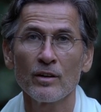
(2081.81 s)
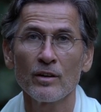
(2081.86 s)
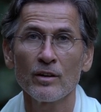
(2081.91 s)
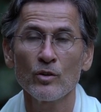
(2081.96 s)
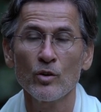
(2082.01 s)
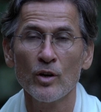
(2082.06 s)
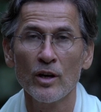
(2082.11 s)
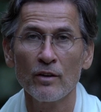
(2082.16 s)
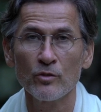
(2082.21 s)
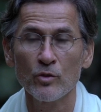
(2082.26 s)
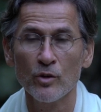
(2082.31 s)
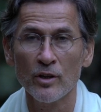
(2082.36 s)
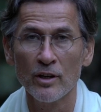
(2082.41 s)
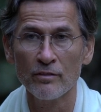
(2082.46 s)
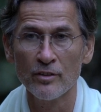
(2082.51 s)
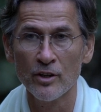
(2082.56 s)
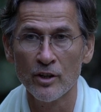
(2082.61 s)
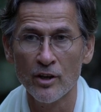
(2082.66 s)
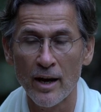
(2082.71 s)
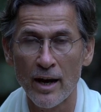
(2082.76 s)
You have to
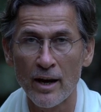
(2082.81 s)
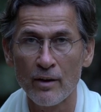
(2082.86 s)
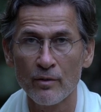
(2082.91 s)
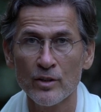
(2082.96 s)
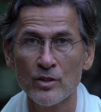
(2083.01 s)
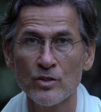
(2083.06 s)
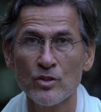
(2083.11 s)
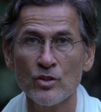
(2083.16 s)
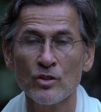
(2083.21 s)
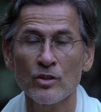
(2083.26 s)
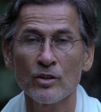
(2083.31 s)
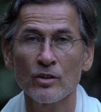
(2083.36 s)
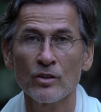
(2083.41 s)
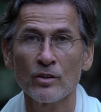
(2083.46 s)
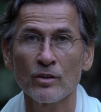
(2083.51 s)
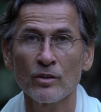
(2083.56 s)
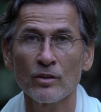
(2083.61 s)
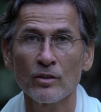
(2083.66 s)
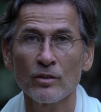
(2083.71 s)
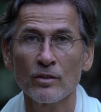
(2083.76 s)
have the courage
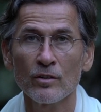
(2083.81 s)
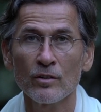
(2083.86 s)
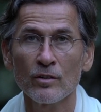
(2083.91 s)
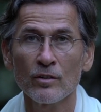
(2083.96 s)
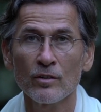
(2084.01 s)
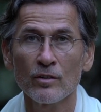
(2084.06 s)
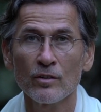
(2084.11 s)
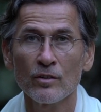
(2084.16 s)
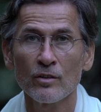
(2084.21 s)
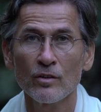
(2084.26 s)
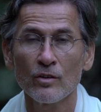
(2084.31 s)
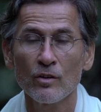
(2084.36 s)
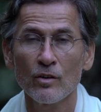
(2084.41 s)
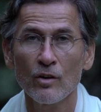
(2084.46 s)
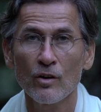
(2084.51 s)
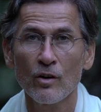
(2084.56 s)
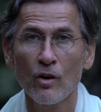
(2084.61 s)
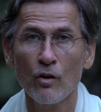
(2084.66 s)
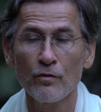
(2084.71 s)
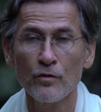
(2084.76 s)

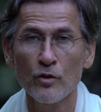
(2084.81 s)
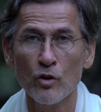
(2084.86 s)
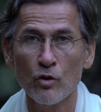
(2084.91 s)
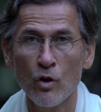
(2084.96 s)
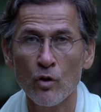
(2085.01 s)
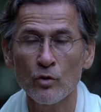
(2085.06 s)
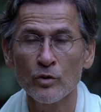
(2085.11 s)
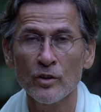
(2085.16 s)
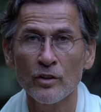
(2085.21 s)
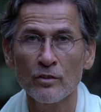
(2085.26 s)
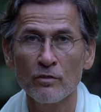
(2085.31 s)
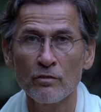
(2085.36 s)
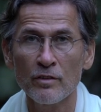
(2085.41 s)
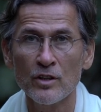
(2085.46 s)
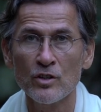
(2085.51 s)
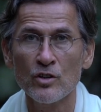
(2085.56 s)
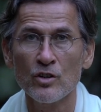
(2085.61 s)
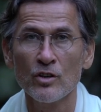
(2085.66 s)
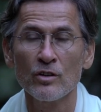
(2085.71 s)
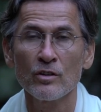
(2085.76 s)
of your own
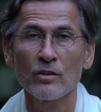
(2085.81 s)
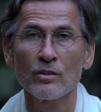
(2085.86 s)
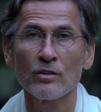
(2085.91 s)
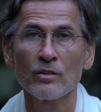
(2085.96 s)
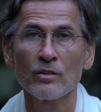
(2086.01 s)
conviction.